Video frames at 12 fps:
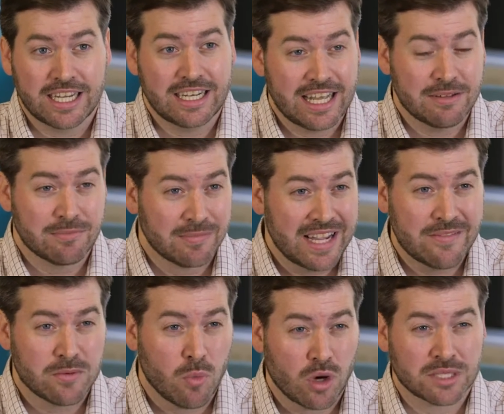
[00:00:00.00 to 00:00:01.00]
and
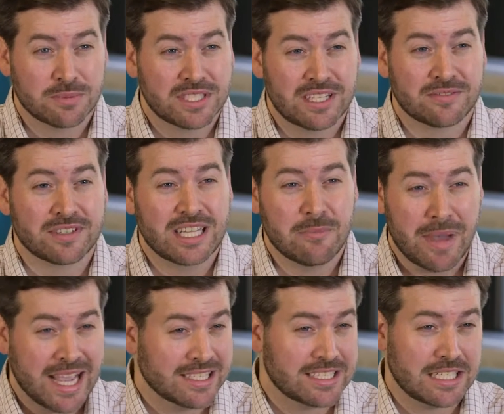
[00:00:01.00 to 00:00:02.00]
even more specifically the
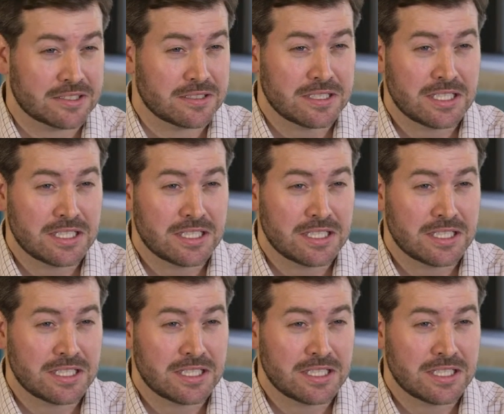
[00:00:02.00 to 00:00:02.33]
bank sector.